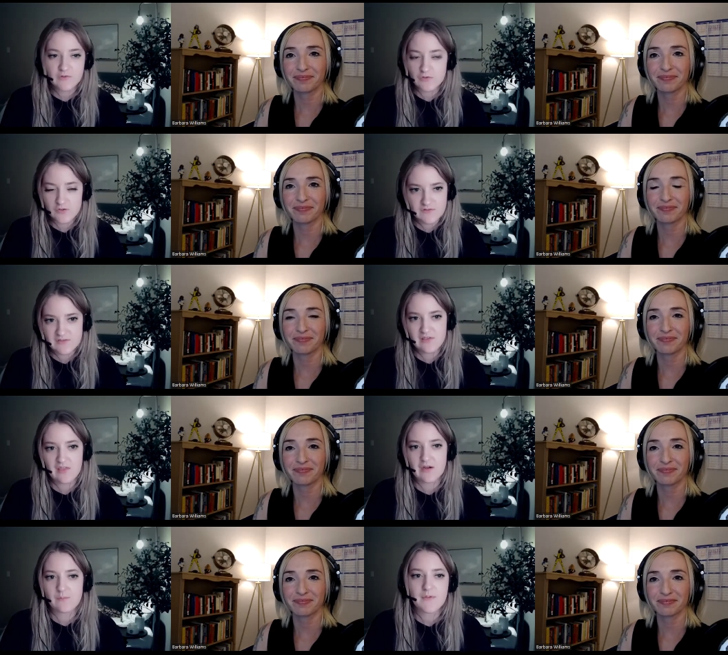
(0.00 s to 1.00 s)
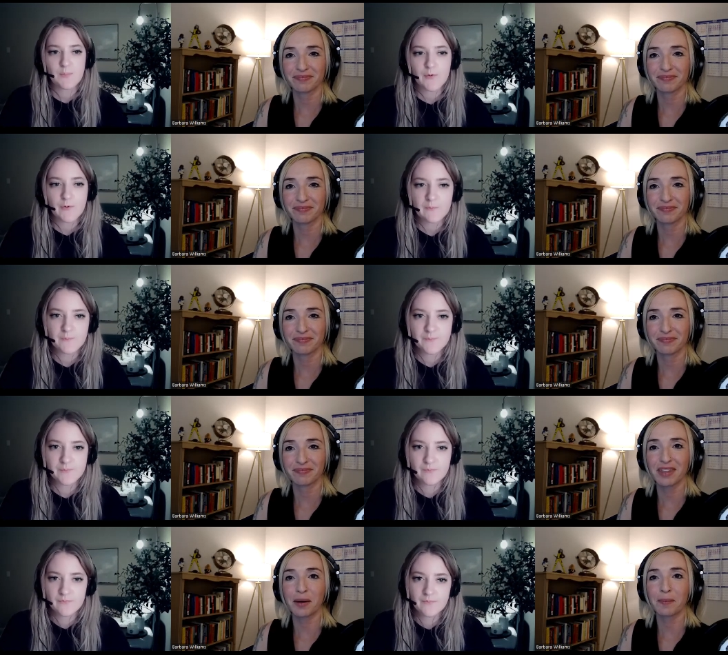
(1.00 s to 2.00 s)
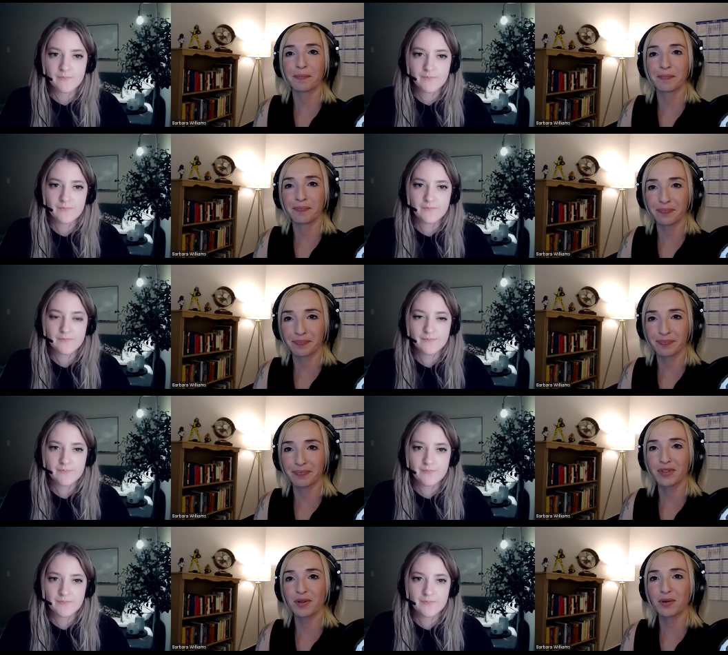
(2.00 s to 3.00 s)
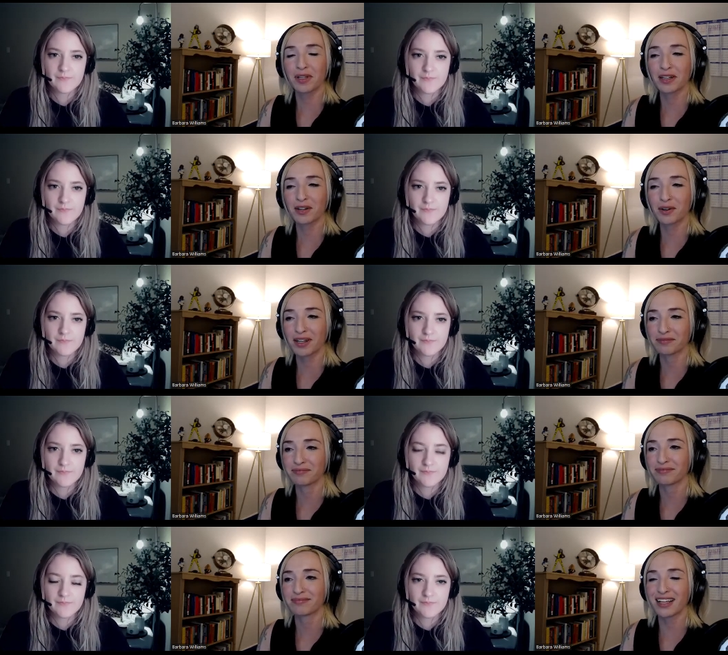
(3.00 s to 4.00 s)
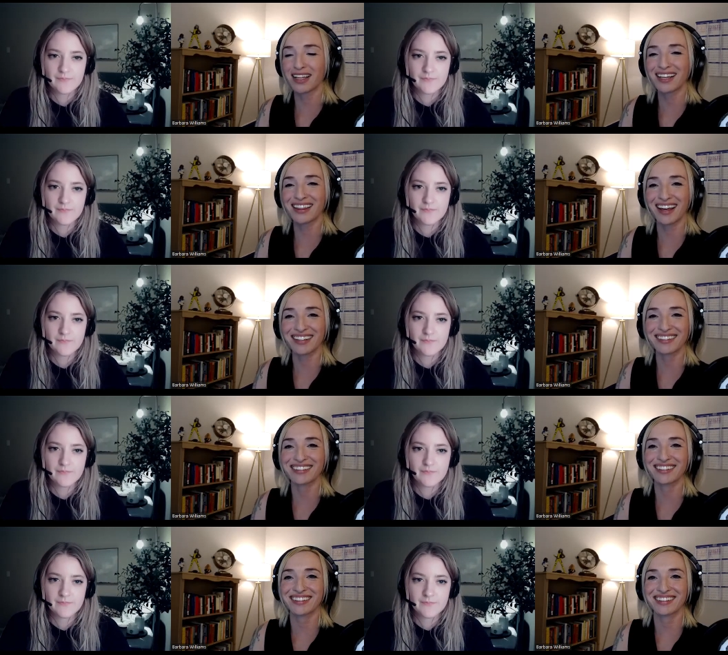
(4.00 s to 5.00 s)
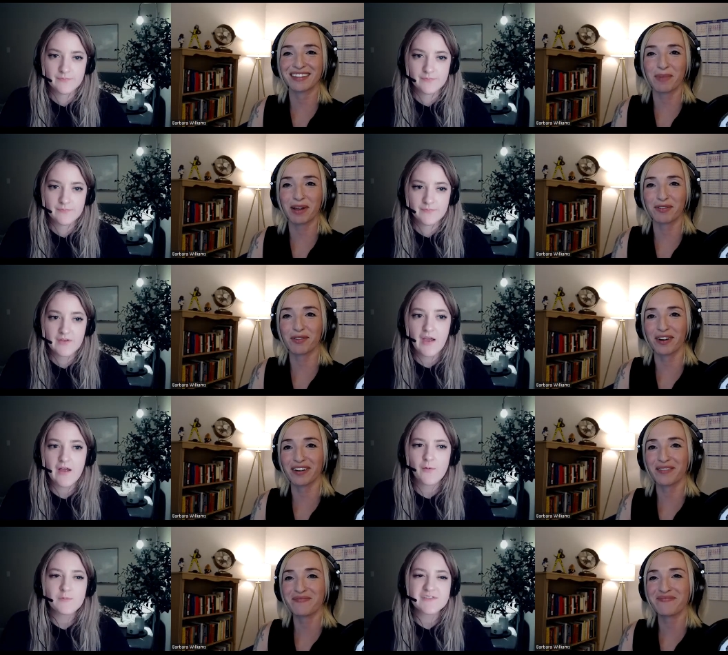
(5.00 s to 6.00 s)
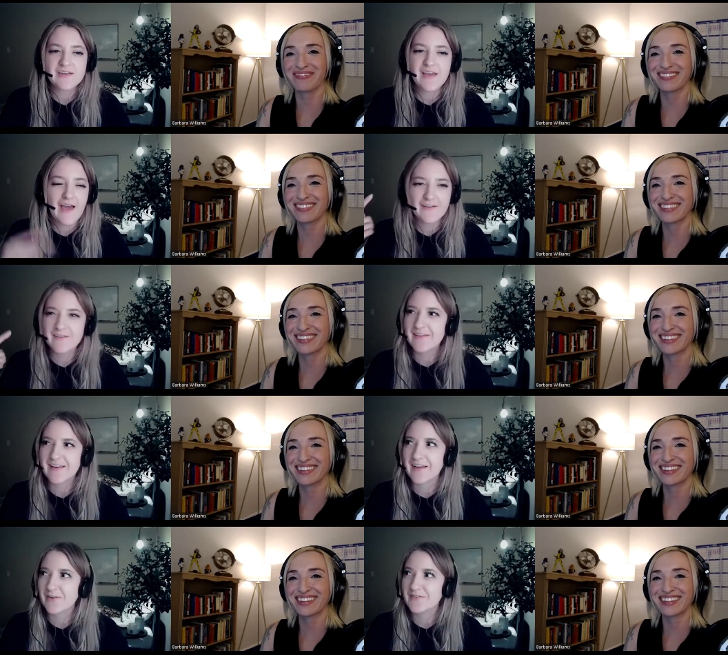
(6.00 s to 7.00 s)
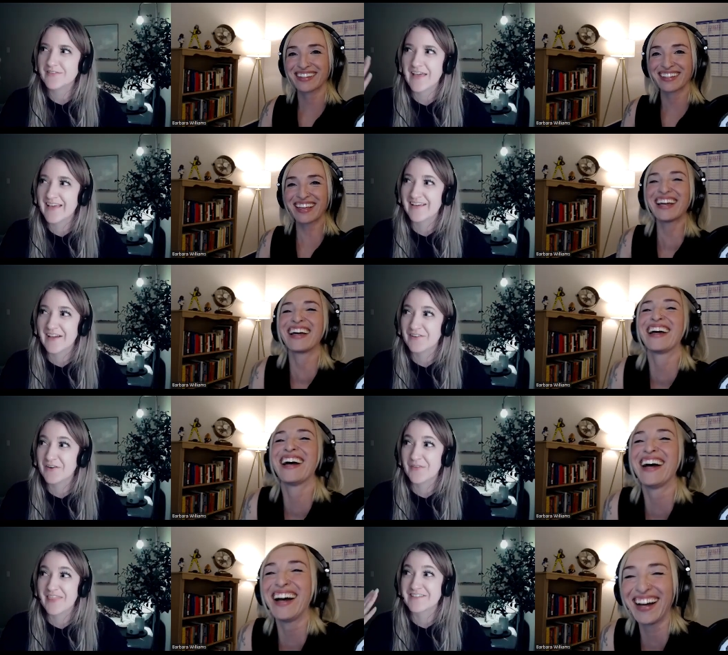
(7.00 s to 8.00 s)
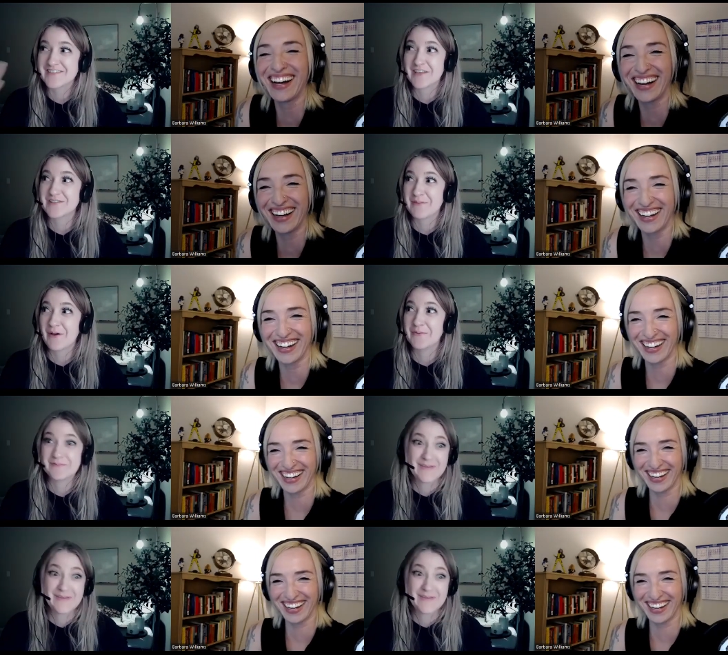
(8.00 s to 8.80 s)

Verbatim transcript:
Speaker 1: You shouldn't see that in people. Yep.
Speaker 2: Totally agree. I like that metaphor.
Speaker 1: Yeah. I almost said hell, and I don't like, I don't know what that says about